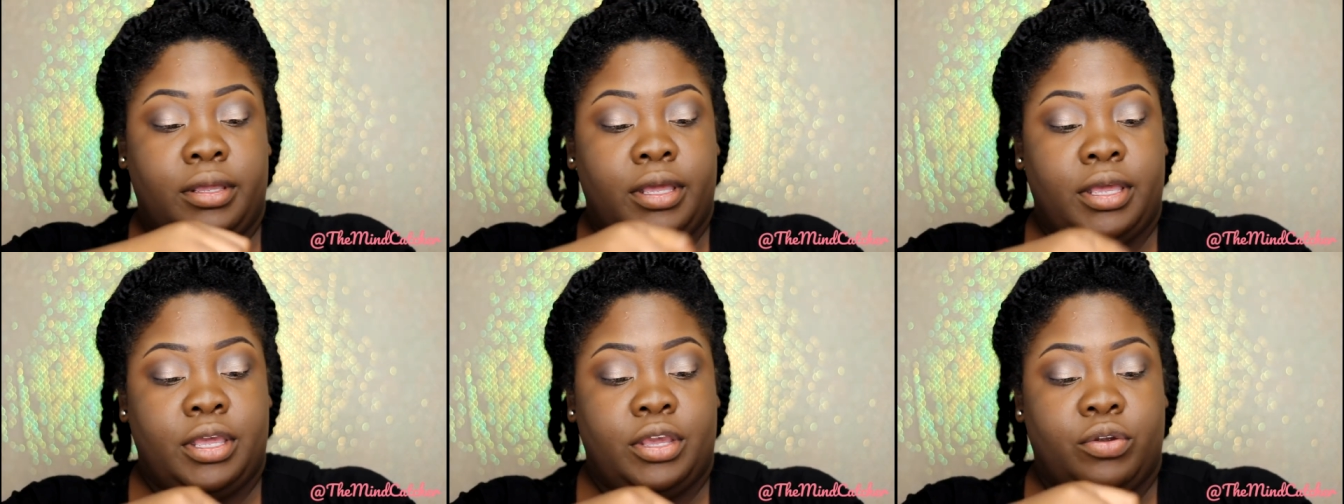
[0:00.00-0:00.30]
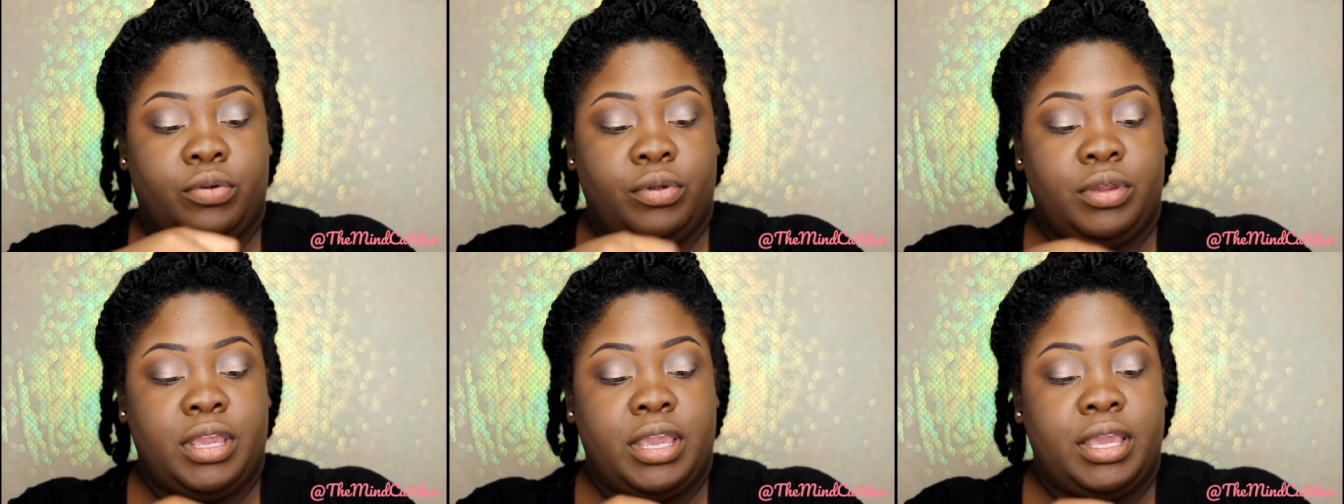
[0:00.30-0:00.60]

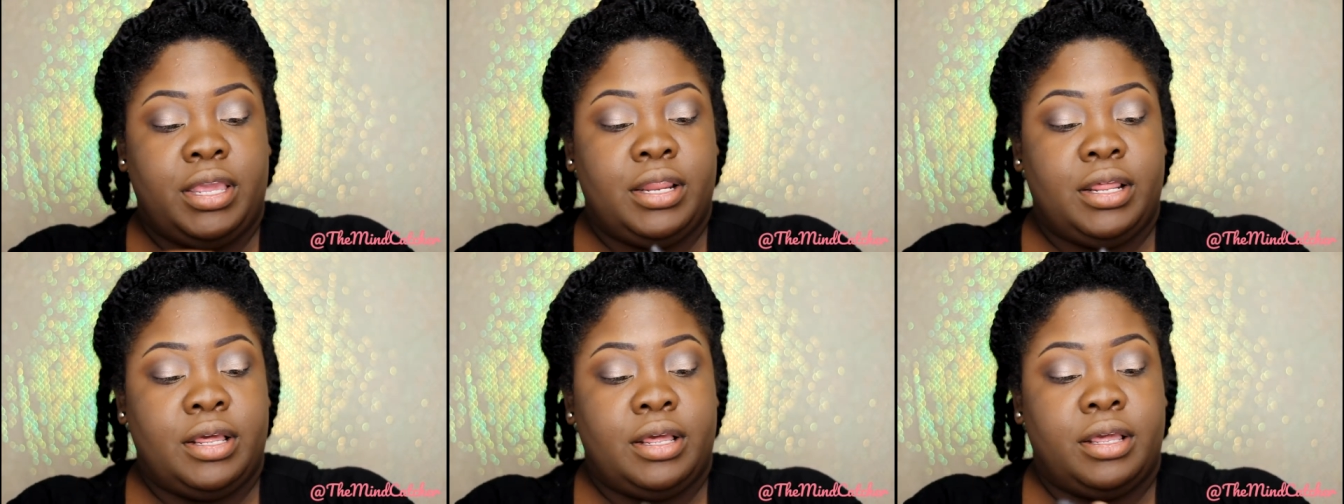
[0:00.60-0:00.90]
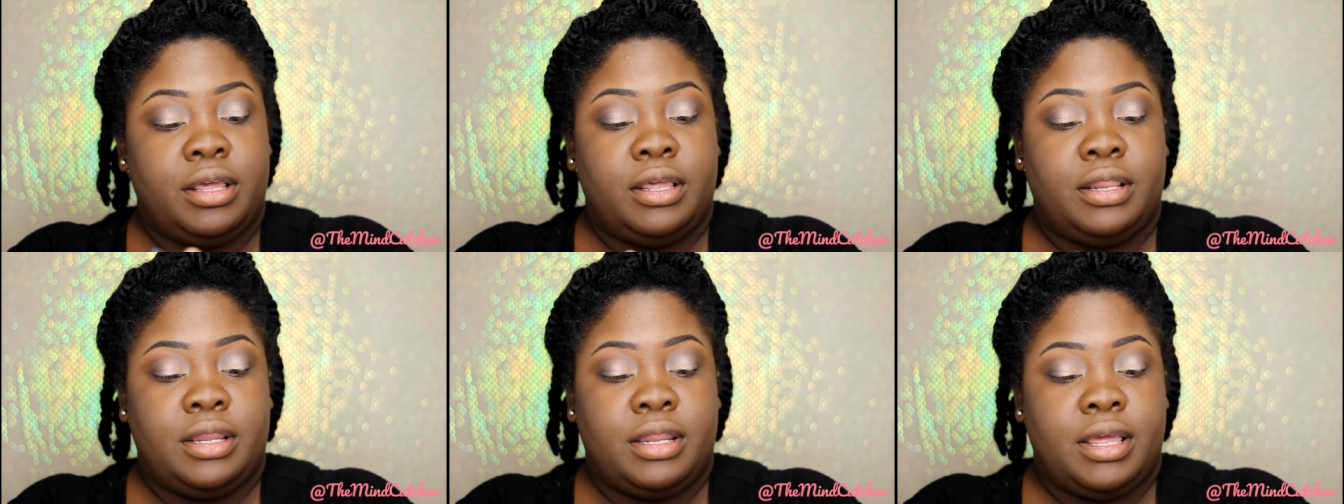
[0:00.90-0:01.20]
and create
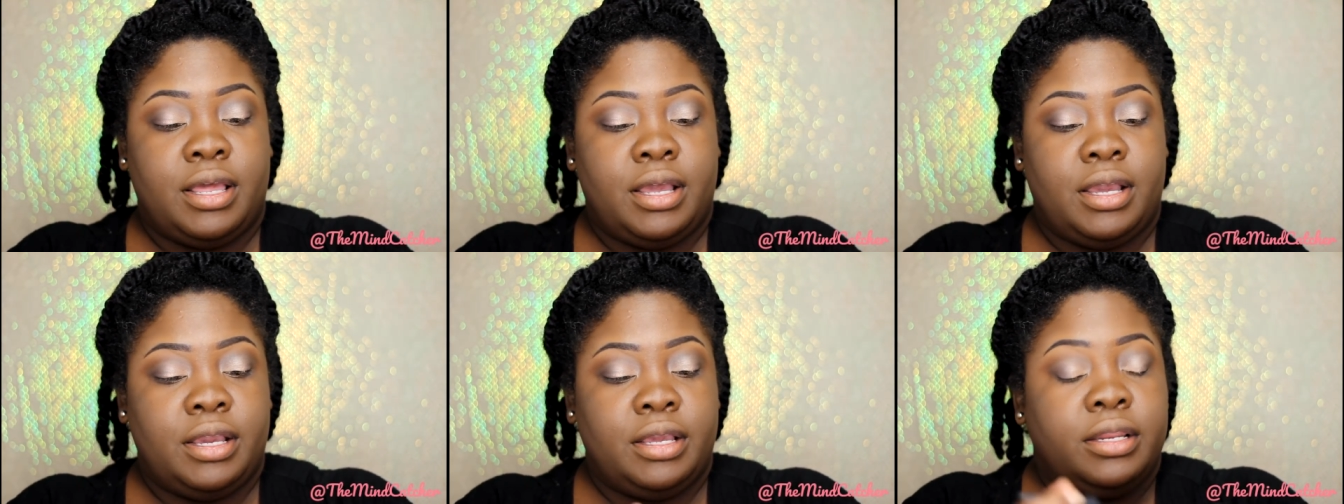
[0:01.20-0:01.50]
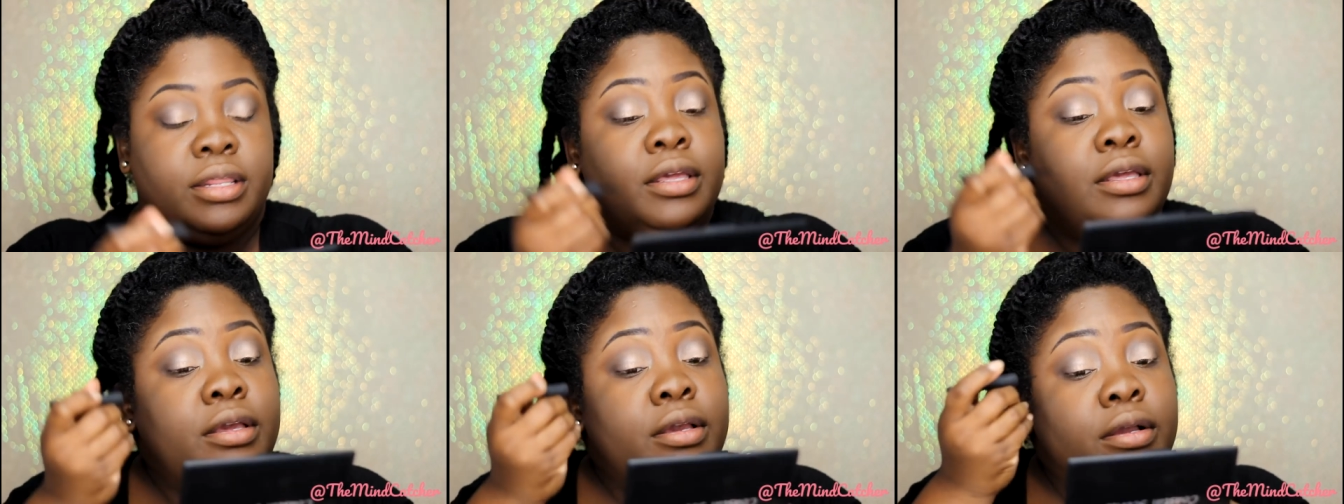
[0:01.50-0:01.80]
a
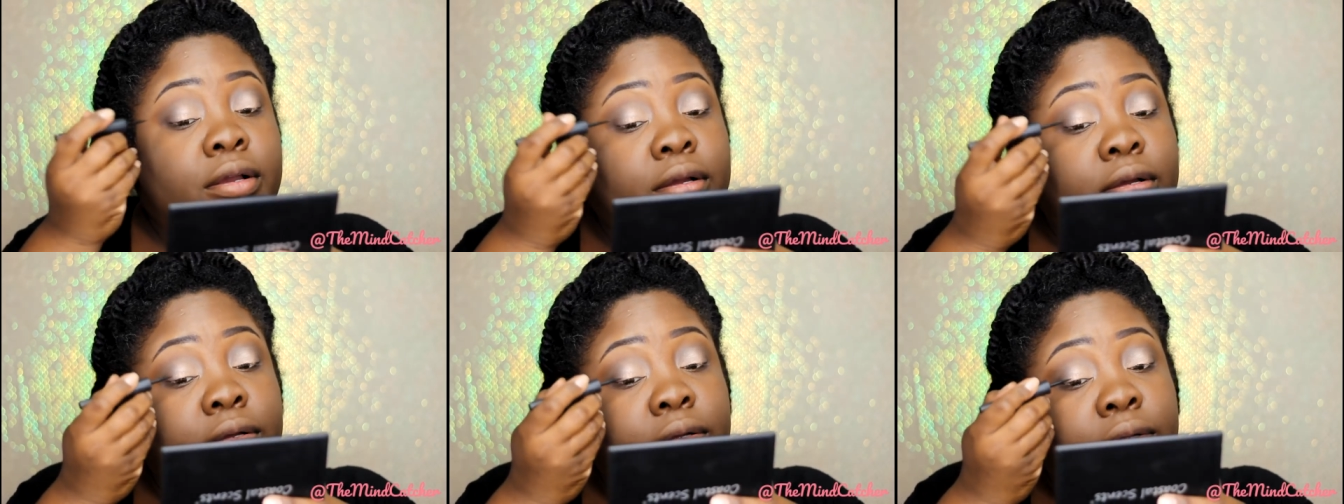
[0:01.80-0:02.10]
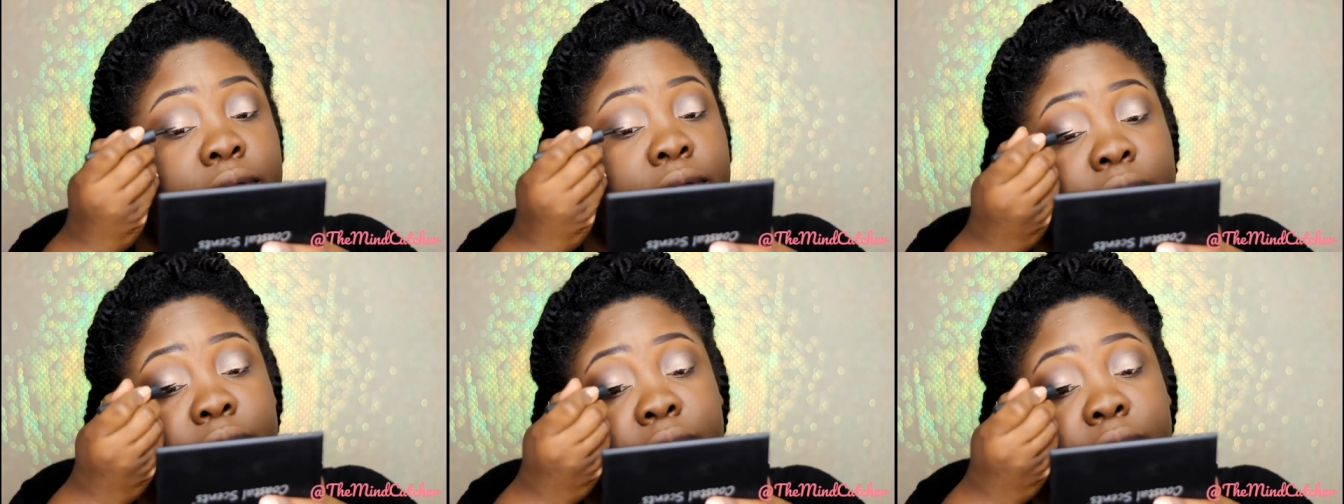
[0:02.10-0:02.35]
line here.